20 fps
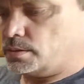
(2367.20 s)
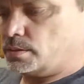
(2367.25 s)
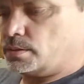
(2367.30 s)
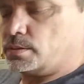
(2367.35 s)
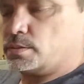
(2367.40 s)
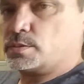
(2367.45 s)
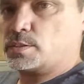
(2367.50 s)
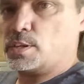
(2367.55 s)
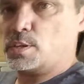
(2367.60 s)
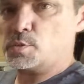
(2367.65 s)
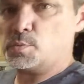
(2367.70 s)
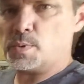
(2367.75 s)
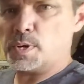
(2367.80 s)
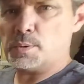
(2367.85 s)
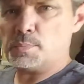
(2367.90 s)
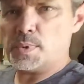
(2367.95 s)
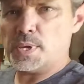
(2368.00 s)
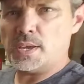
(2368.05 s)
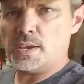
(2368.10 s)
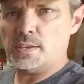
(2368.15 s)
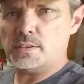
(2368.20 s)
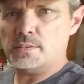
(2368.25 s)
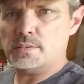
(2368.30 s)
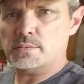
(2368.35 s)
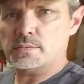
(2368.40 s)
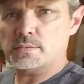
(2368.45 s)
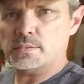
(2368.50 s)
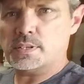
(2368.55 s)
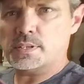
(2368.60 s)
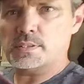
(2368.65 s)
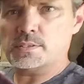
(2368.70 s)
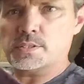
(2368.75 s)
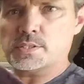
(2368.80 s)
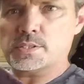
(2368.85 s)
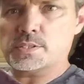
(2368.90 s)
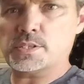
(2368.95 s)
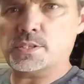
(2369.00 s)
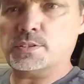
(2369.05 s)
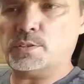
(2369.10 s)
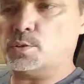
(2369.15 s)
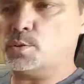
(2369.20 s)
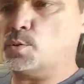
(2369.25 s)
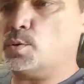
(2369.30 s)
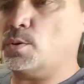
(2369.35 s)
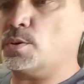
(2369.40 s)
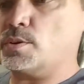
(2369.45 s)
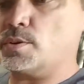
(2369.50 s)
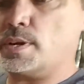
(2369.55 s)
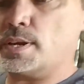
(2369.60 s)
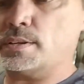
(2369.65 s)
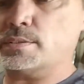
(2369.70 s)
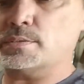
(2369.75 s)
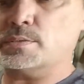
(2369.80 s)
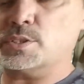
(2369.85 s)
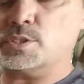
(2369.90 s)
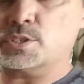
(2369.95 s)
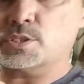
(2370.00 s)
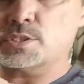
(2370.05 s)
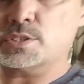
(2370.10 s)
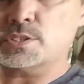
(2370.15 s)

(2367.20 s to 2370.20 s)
Scotch-Brite pad and just cut a little corner out and just